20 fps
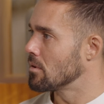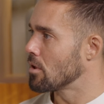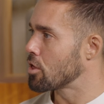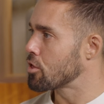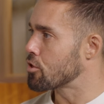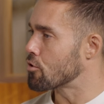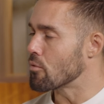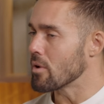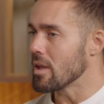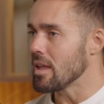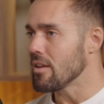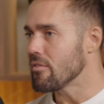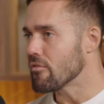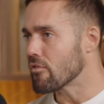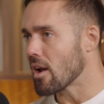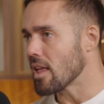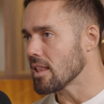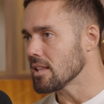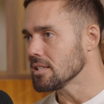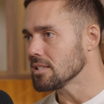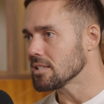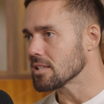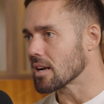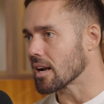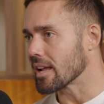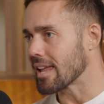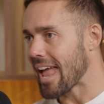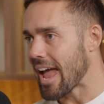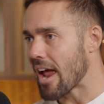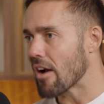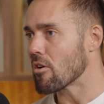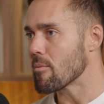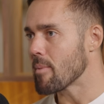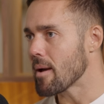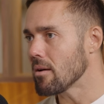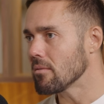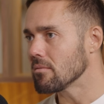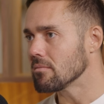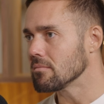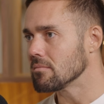3 friends that I care
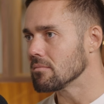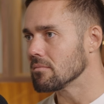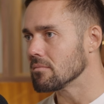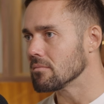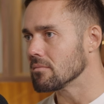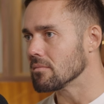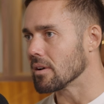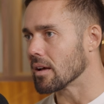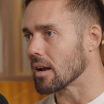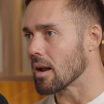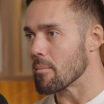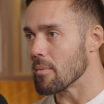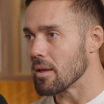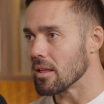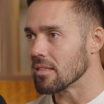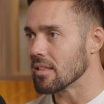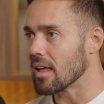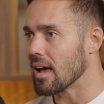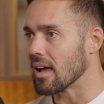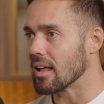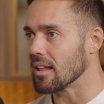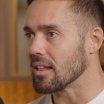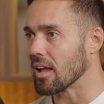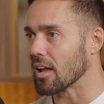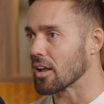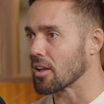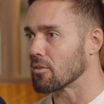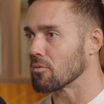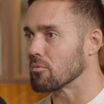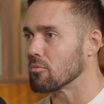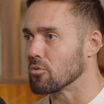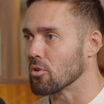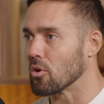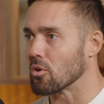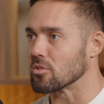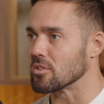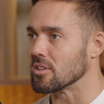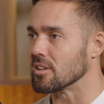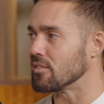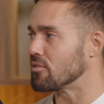about, and I mean that like
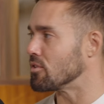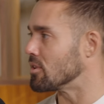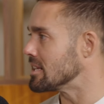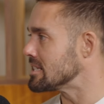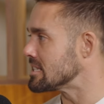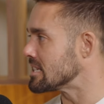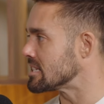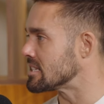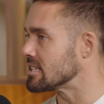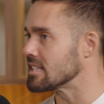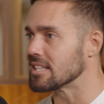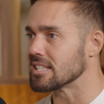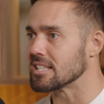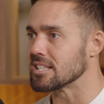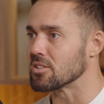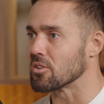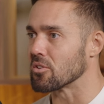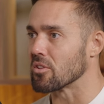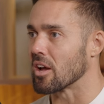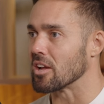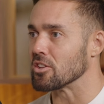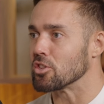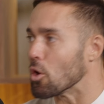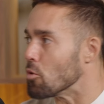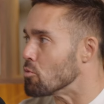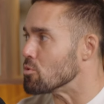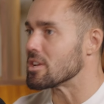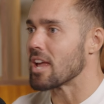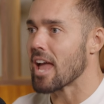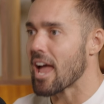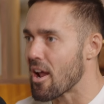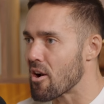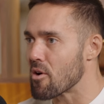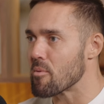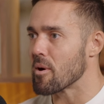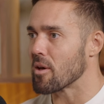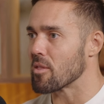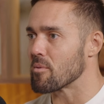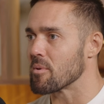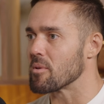not to. If you're listening to this, it's not that I don't care
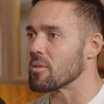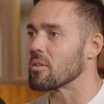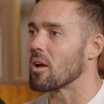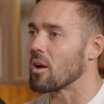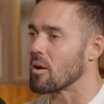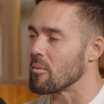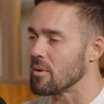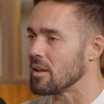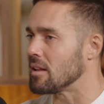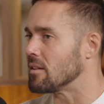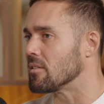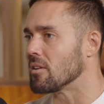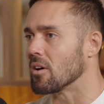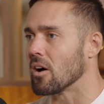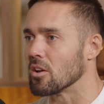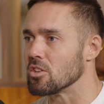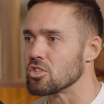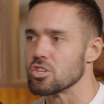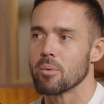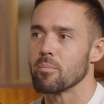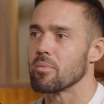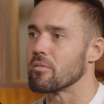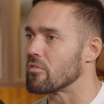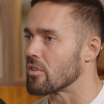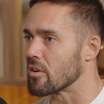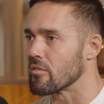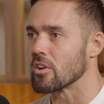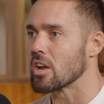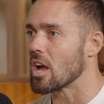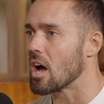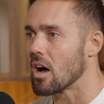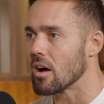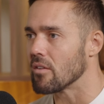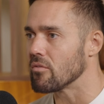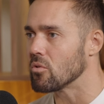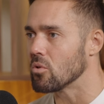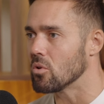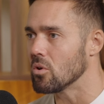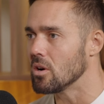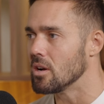about other people. Like, I mean that I jump in front of a car
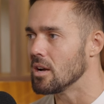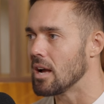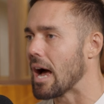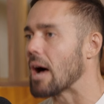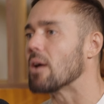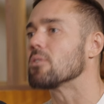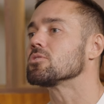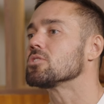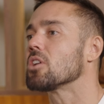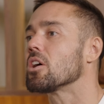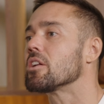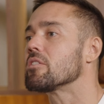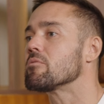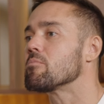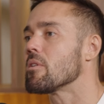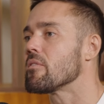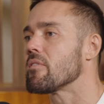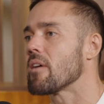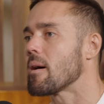for outside of my